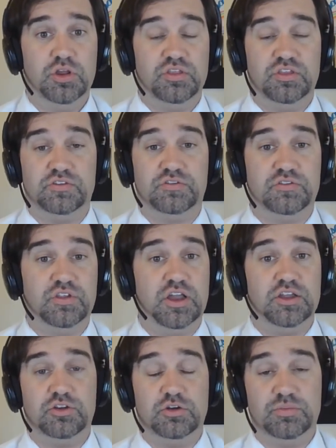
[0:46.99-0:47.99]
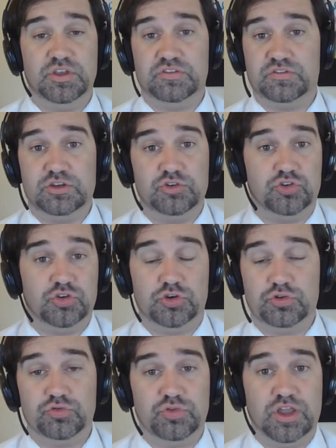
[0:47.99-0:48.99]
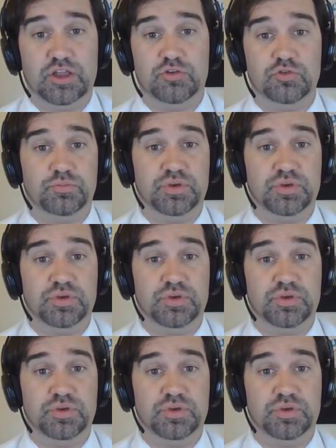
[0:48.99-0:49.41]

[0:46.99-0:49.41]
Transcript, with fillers: This is not going to be a sudden turnaround